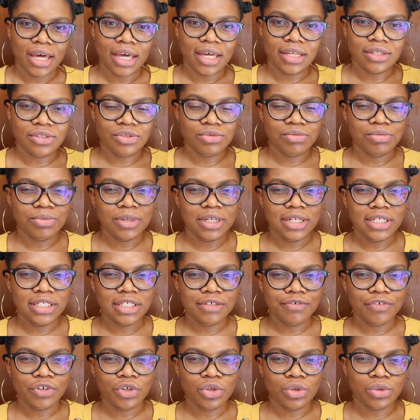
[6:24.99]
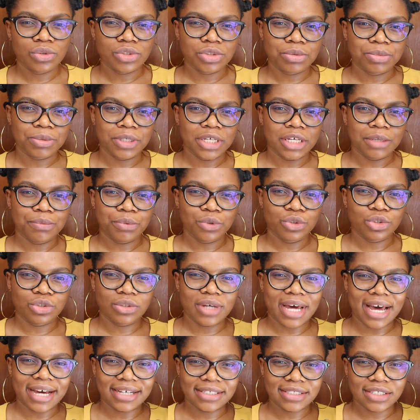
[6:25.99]
it's really difficult to be able
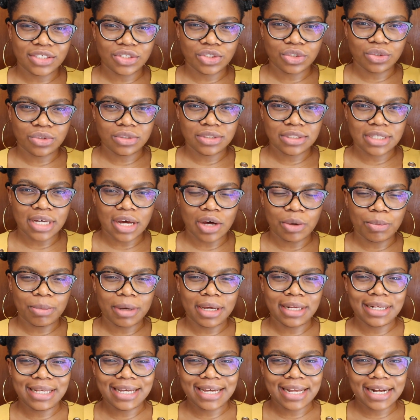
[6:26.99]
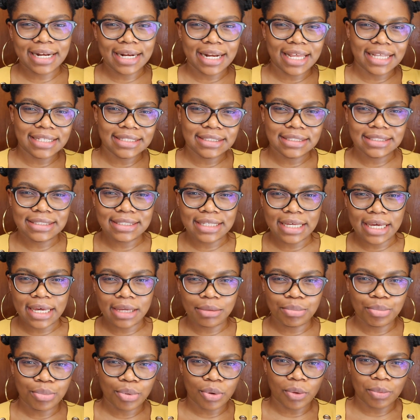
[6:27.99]
to access your scalp and cleanse
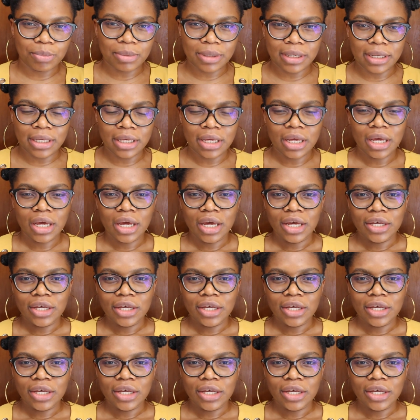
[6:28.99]
it properly.